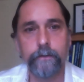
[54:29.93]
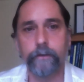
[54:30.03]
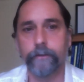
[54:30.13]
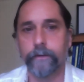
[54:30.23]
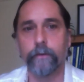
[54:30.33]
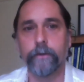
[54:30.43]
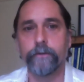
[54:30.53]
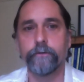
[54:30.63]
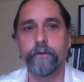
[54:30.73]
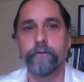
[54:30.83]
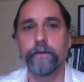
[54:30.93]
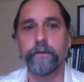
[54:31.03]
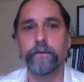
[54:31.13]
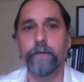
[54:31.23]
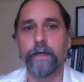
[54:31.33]
Are they going to give
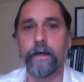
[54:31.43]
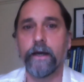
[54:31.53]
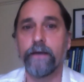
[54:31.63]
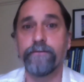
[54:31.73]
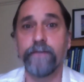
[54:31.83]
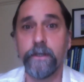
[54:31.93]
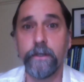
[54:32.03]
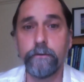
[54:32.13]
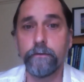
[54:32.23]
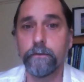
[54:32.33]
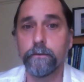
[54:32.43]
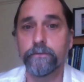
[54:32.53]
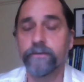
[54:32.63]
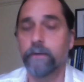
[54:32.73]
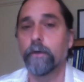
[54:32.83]
it by IV to
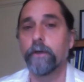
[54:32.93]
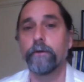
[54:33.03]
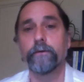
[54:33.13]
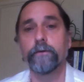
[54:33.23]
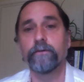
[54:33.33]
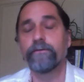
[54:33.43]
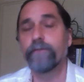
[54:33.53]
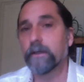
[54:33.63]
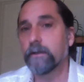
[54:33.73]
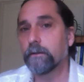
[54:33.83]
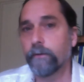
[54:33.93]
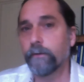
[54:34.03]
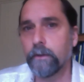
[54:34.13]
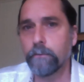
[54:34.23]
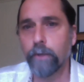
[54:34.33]
someone who is infected with
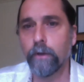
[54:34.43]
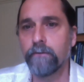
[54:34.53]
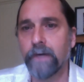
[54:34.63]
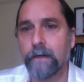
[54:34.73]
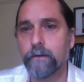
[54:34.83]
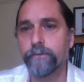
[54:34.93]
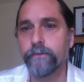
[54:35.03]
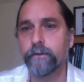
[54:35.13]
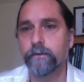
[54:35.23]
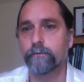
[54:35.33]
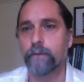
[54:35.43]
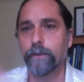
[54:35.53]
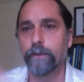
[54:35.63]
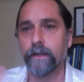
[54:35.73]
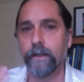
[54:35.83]
the Ebola virus that is
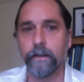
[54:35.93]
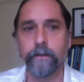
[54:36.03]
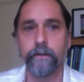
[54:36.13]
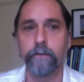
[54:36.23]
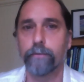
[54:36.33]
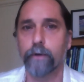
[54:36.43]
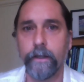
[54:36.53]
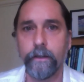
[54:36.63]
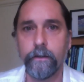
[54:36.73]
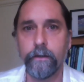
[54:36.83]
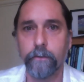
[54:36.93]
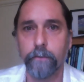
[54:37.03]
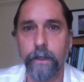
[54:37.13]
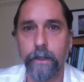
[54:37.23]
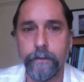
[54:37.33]
replicating in the brain and the
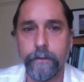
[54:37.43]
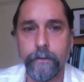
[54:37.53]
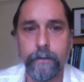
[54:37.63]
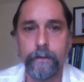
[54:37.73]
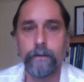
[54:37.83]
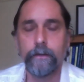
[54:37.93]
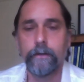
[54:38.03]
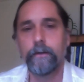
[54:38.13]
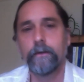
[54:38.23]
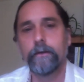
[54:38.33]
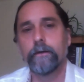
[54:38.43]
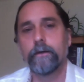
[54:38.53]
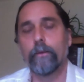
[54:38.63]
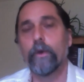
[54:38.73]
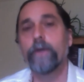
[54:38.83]
blood?
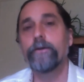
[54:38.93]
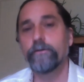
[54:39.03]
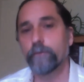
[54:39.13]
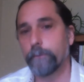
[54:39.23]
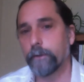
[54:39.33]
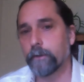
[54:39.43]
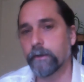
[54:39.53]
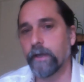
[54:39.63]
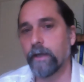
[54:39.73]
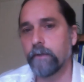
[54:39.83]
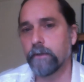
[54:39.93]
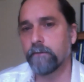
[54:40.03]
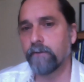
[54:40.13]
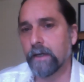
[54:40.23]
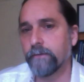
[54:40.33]
One distributor gave the
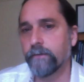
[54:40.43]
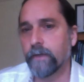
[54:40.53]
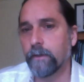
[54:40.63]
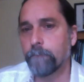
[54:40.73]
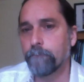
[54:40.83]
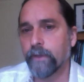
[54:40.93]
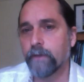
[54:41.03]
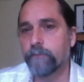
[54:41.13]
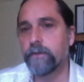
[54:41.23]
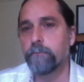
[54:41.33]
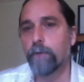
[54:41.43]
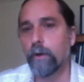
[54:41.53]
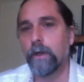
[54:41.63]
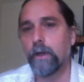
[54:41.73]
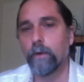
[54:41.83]
advice that if
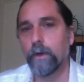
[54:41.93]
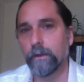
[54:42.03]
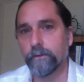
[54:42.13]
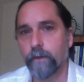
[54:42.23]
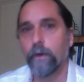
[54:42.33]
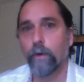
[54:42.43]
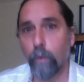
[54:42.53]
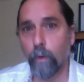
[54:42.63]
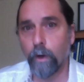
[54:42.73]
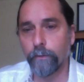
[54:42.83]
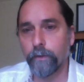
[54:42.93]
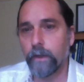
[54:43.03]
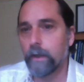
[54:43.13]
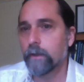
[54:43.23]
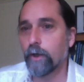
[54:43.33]
Ebola was, quote,
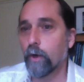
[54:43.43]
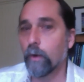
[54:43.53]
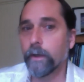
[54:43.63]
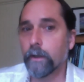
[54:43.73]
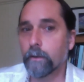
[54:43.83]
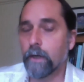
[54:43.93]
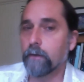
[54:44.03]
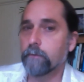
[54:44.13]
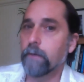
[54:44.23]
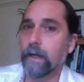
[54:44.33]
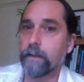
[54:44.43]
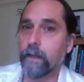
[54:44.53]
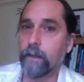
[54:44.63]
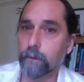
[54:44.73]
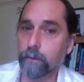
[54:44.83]
going around my
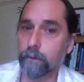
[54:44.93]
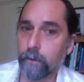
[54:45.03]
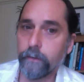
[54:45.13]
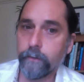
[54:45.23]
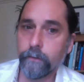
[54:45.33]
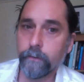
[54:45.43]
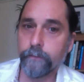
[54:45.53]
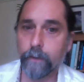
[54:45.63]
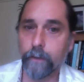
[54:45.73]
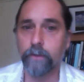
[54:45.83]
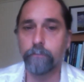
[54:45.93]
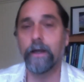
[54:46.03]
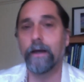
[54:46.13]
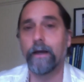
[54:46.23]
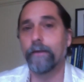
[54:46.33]
neighborhood, they would
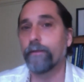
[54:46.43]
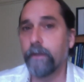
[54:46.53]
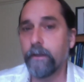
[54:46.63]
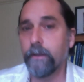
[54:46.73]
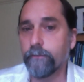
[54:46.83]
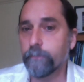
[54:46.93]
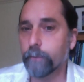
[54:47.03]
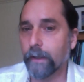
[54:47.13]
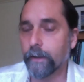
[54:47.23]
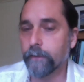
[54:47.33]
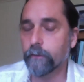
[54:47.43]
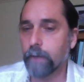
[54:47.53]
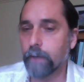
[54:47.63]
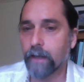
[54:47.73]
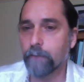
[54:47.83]
apply thieves' blend to the
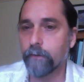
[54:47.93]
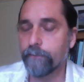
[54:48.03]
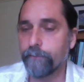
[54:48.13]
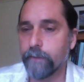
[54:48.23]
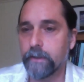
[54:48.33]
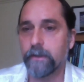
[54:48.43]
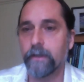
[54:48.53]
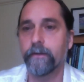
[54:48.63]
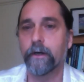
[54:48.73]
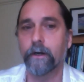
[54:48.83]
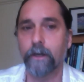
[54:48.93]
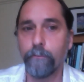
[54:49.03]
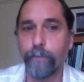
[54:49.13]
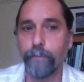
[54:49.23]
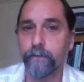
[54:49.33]
bottom of the feet and the
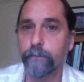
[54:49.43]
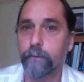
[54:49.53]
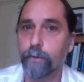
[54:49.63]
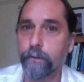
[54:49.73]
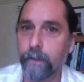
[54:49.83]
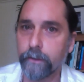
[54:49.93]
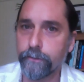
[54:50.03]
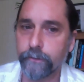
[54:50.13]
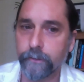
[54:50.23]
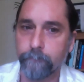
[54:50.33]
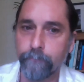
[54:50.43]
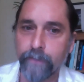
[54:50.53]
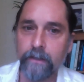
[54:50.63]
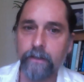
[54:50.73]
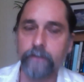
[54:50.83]
armpits for protection
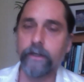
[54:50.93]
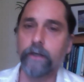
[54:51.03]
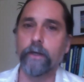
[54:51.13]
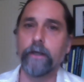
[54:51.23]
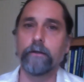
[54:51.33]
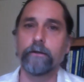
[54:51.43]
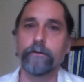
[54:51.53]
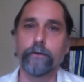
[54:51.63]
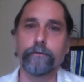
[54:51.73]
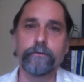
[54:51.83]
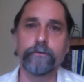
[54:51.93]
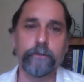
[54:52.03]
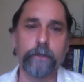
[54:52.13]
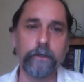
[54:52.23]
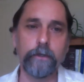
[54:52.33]
and take regular doses
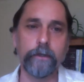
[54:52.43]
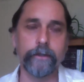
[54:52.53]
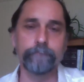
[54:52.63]
internally.